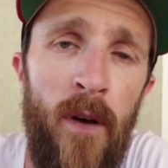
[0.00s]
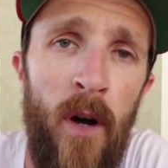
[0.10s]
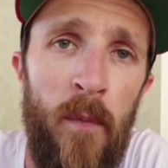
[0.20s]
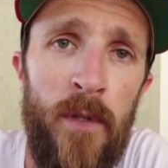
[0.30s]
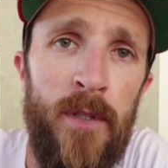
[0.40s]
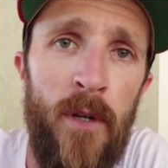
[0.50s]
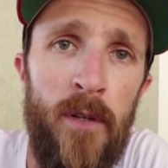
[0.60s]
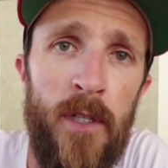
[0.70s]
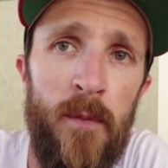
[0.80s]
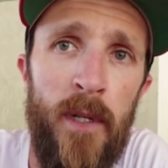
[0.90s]
almost no
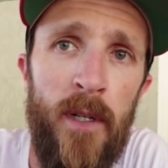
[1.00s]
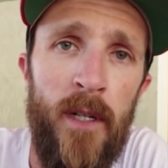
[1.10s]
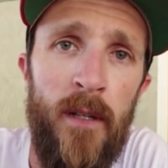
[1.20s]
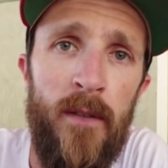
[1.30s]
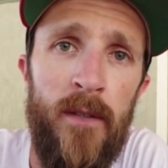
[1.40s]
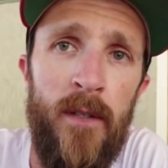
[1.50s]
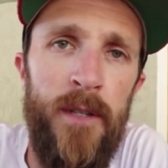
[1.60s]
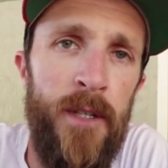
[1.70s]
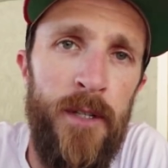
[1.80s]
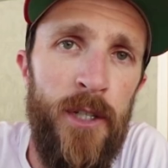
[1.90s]
experience
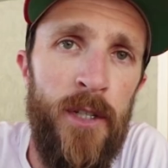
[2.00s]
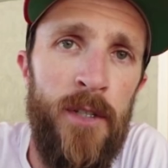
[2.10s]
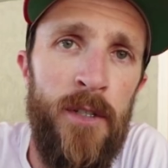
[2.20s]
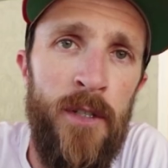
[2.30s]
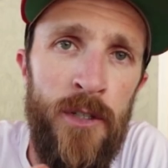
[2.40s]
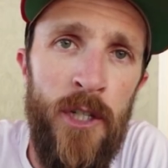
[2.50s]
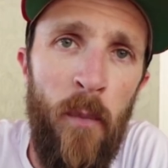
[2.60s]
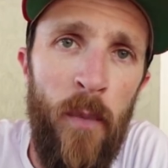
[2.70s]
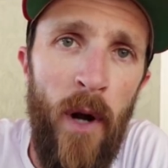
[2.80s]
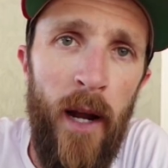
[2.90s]
to just
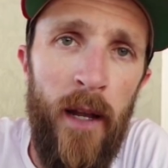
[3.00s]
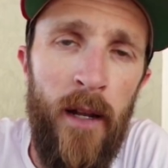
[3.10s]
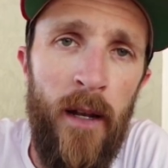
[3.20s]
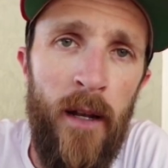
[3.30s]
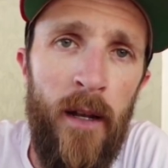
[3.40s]
jump right in.